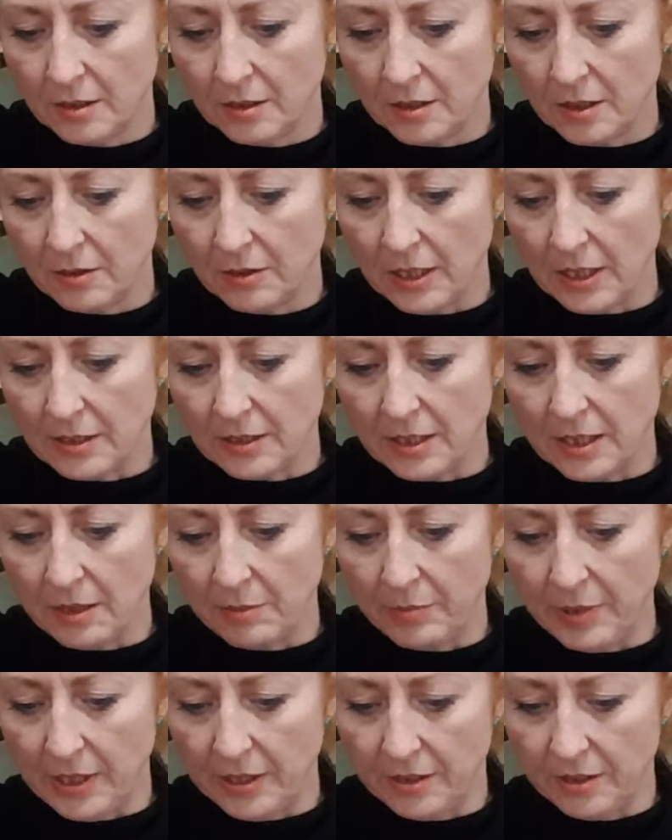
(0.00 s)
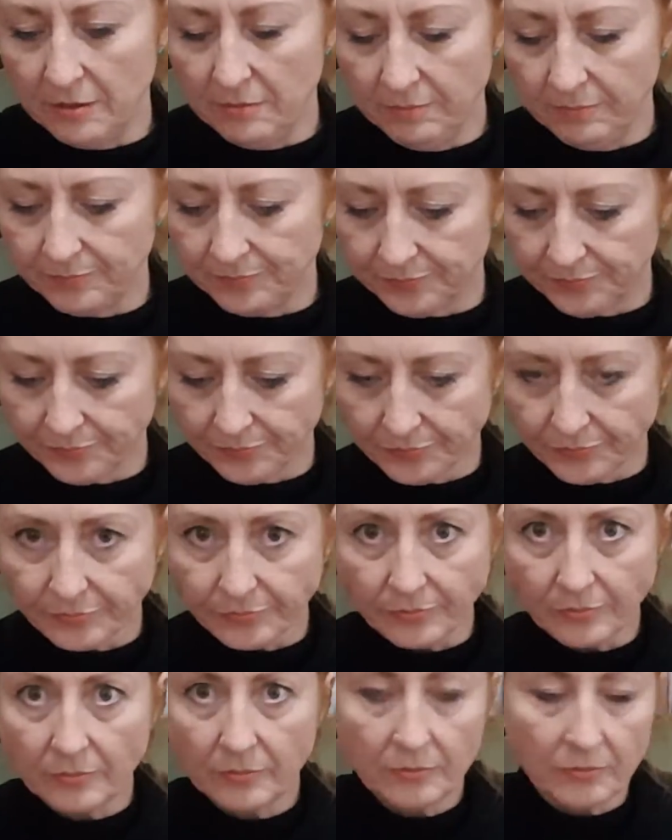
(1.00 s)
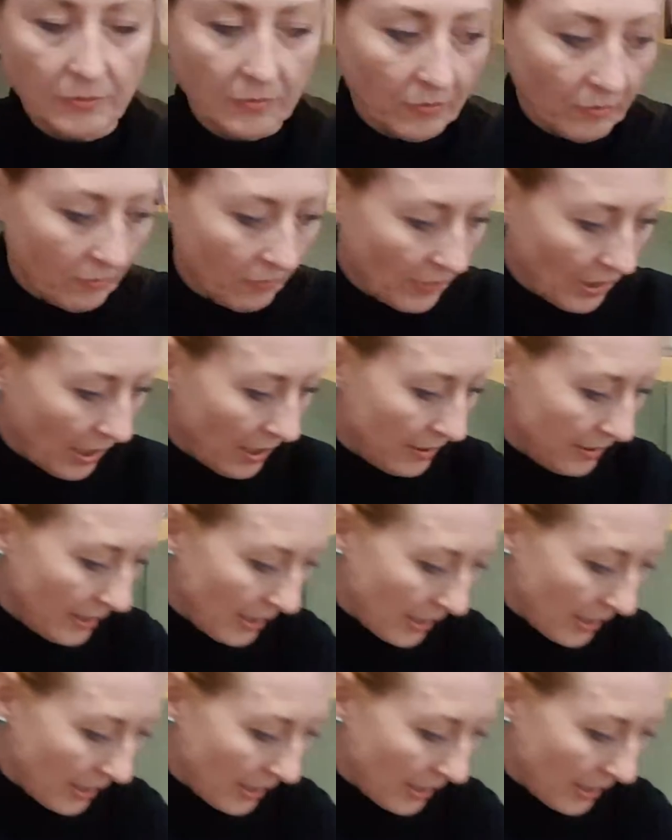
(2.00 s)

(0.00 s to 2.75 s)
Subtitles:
So that's that bit done. And